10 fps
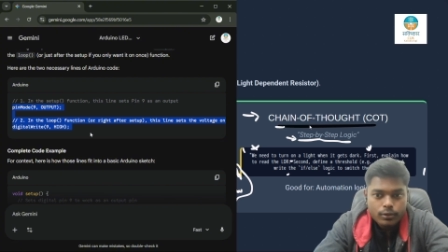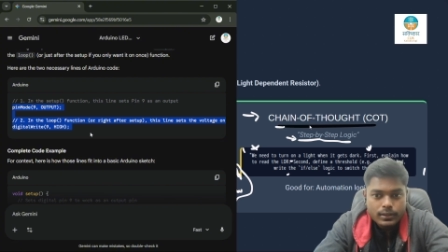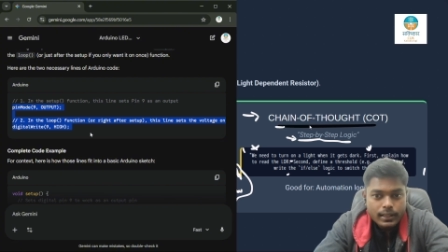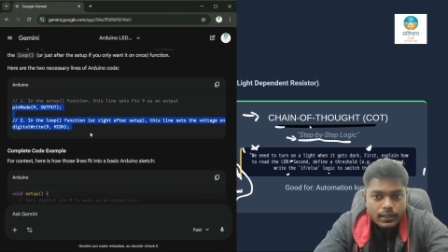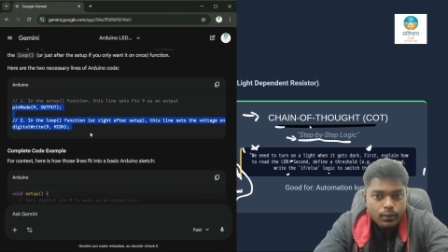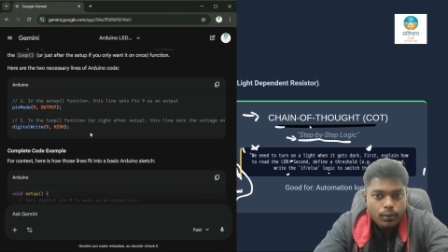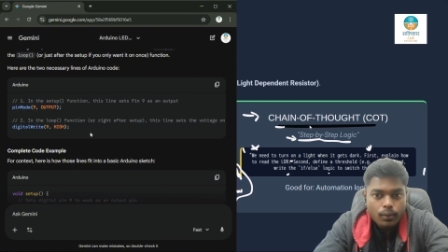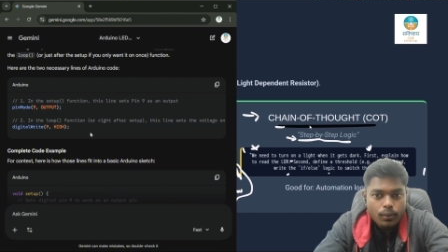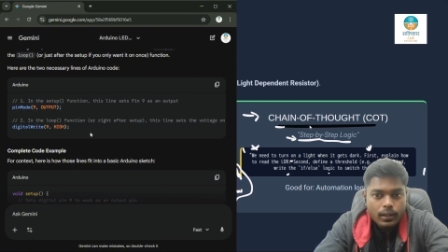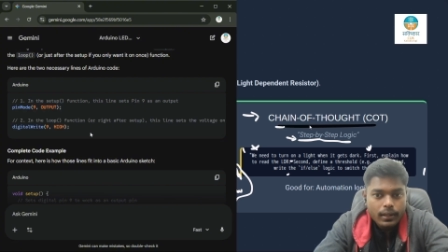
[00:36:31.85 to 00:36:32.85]
So this
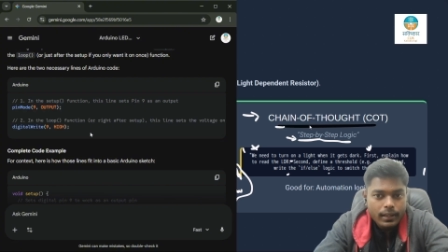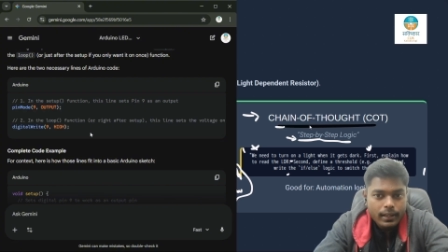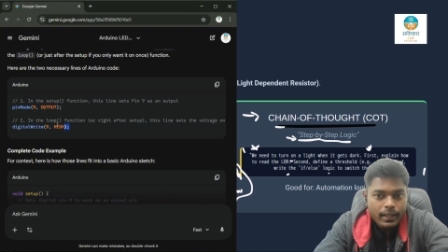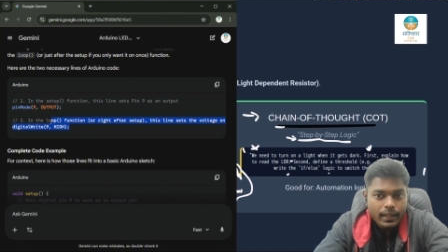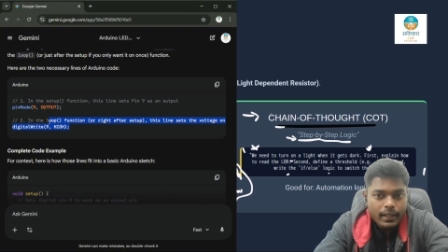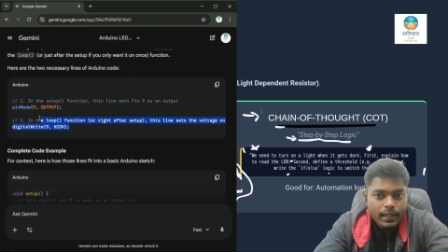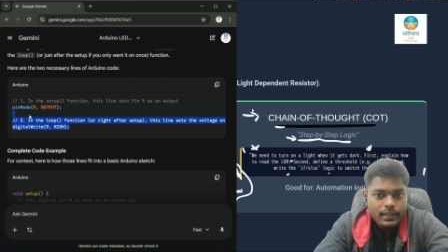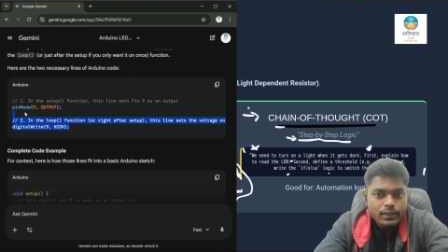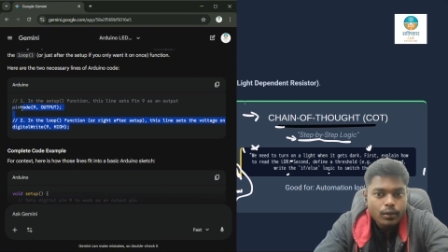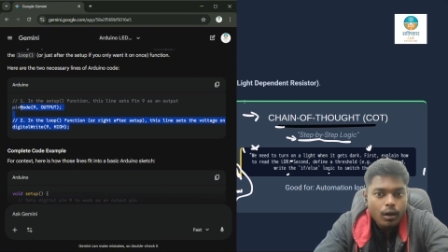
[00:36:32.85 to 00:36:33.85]
code is